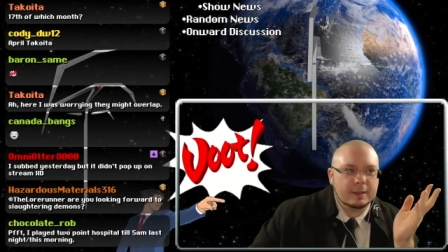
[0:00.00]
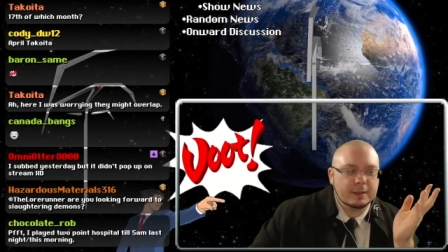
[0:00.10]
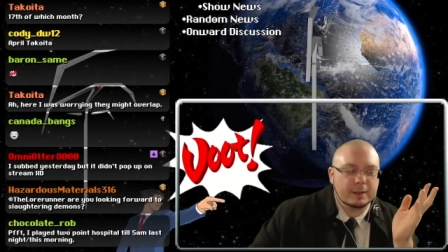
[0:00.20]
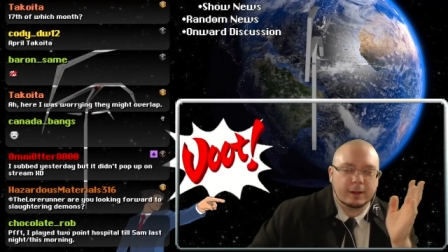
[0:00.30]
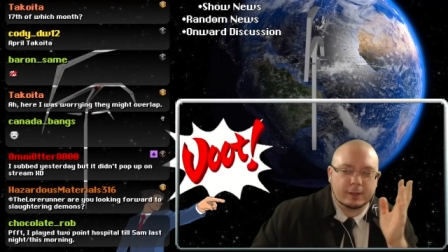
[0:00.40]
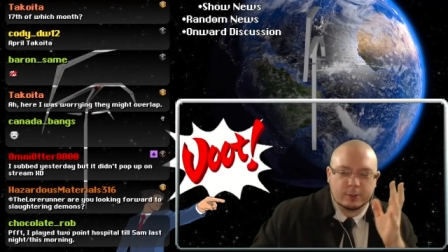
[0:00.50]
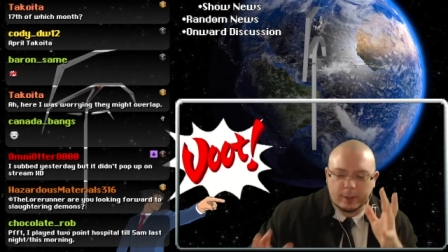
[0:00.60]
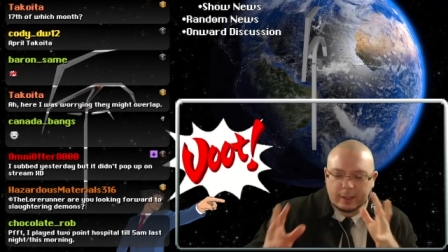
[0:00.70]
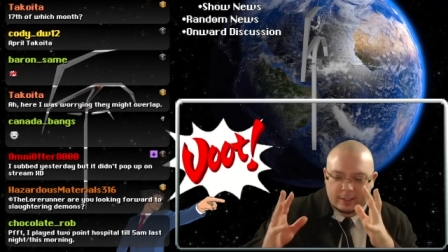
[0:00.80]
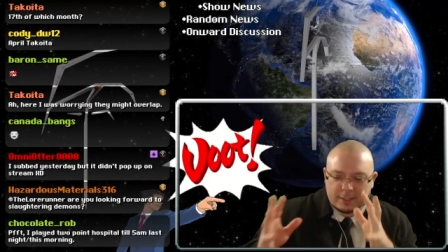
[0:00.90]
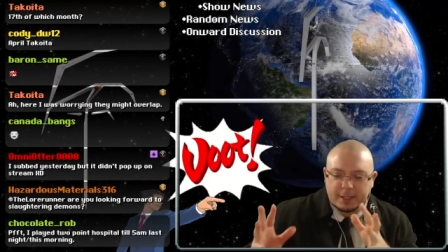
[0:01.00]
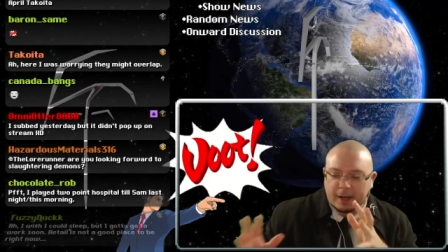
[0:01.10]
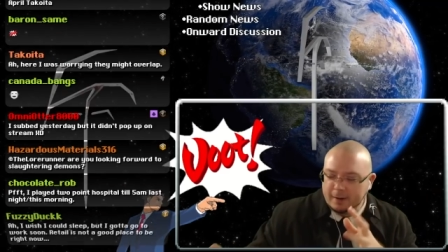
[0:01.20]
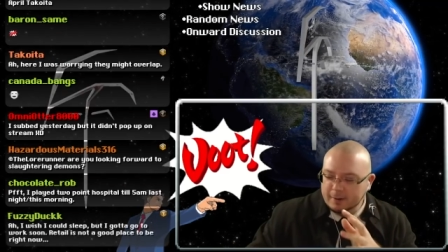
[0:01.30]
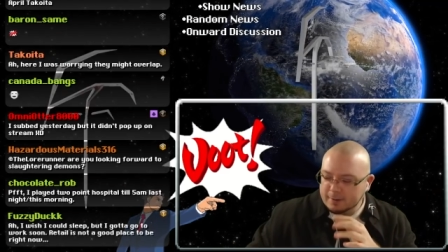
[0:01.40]
They're like, quick, he's
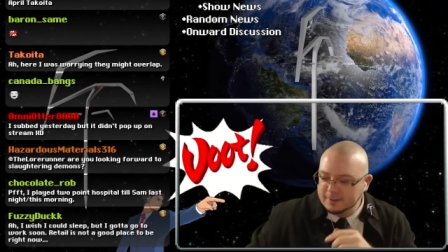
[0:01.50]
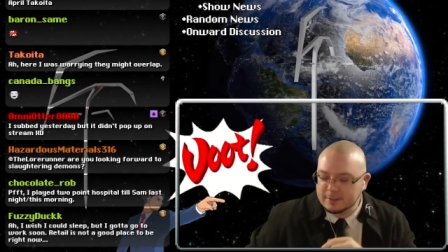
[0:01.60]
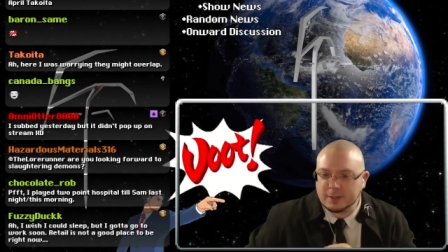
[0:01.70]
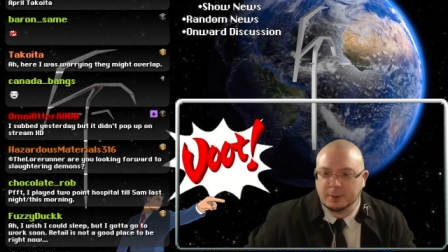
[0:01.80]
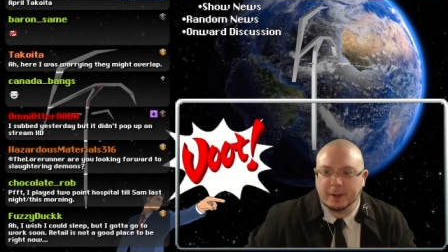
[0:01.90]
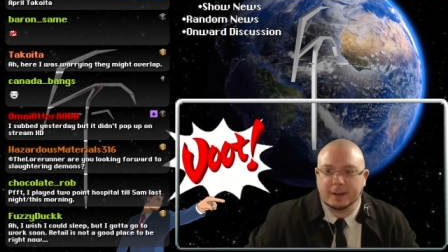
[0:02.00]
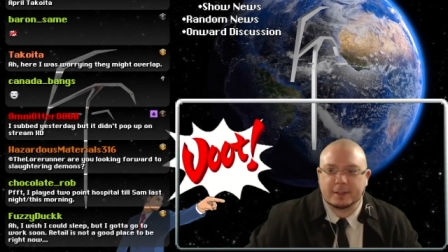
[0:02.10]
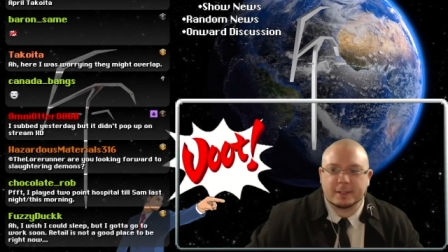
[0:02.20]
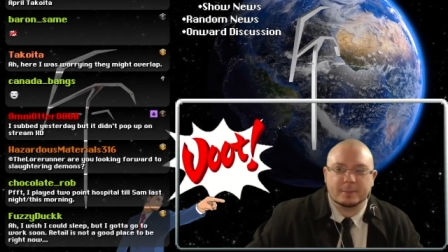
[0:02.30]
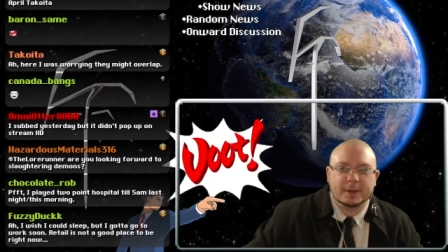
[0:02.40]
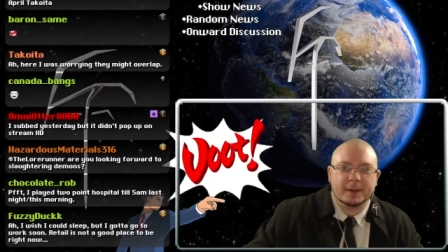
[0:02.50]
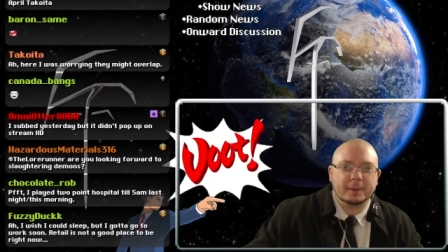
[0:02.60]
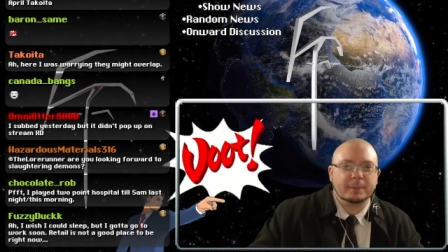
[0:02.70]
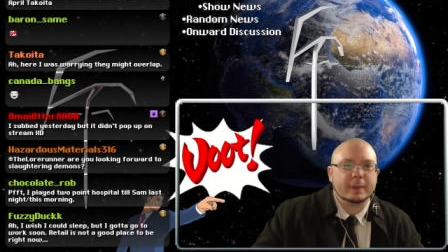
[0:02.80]
tired! Donate a ton of money.